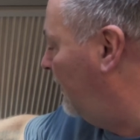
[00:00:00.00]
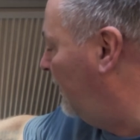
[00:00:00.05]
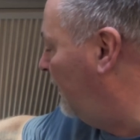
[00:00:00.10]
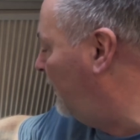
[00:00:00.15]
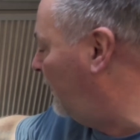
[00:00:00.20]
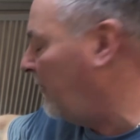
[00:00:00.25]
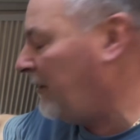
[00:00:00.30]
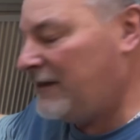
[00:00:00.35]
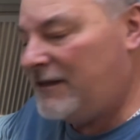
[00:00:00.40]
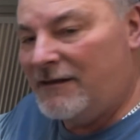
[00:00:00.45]
If
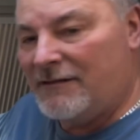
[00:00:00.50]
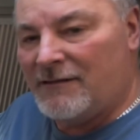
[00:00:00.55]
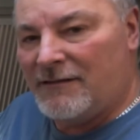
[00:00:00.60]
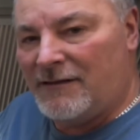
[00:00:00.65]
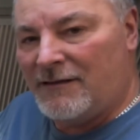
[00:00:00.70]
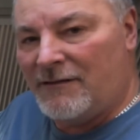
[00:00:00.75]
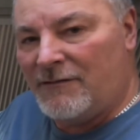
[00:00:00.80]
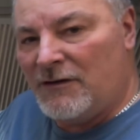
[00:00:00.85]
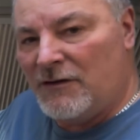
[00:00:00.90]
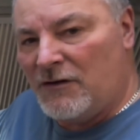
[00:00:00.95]
you were,
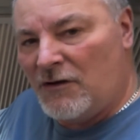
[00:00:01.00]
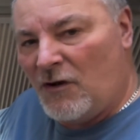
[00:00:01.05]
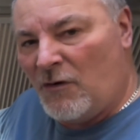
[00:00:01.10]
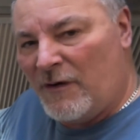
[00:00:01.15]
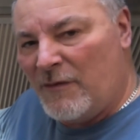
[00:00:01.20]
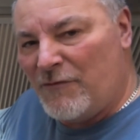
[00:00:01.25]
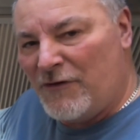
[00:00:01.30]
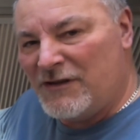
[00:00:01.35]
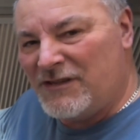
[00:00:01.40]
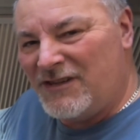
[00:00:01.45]
you know,
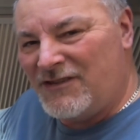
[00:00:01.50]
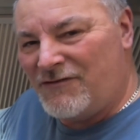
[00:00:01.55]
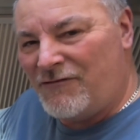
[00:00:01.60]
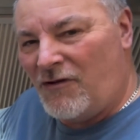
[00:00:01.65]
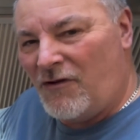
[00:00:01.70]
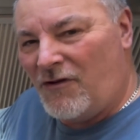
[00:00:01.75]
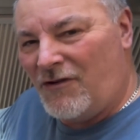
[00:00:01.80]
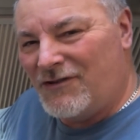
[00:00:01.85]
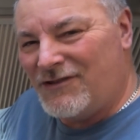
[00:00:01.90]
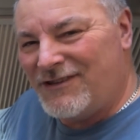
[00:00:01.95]
with British
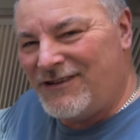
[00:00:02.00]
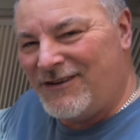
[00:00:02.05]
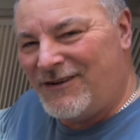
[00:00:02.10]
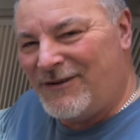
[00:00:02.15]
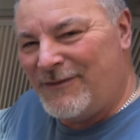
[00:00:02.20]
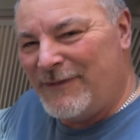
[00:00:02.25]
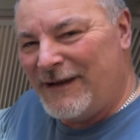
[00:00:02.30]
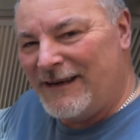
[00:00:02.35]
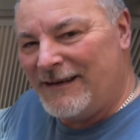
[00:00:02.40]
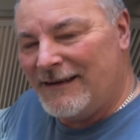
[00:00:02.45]
roads, you know what I
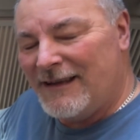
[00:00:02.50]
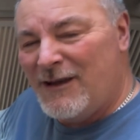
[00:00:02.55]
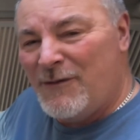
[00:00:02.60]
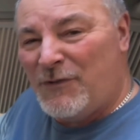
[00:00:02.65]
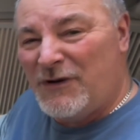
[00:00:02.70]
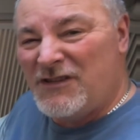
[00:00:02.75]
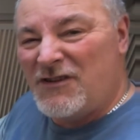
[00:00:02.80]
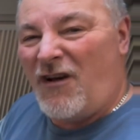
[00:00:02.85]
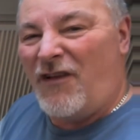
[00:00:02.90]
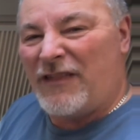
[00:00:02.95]
mean? But
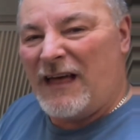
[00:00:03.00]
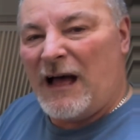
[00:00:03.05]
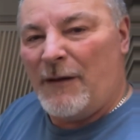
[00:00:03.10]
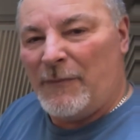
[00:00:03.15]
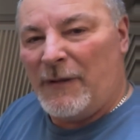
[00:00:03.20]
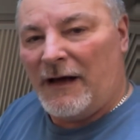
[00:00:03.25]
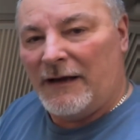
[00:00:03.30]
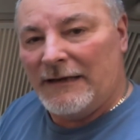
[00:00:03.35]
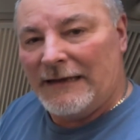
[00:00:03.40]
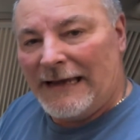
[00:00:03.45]
it's not that
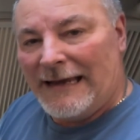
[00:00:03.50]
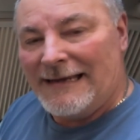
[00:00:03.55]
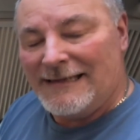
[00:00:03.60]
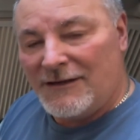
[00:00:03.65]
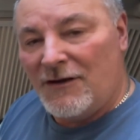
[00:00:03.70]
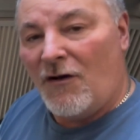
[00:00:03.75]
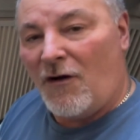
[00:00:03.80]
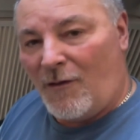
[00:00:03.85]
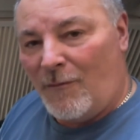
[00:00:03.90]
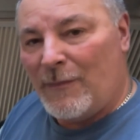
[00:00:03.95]
bad. It's
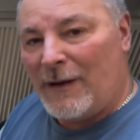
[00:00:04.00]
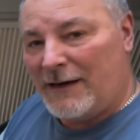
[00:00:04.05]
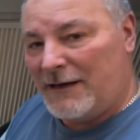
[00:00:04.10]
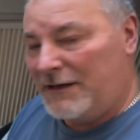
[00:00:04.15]
not bad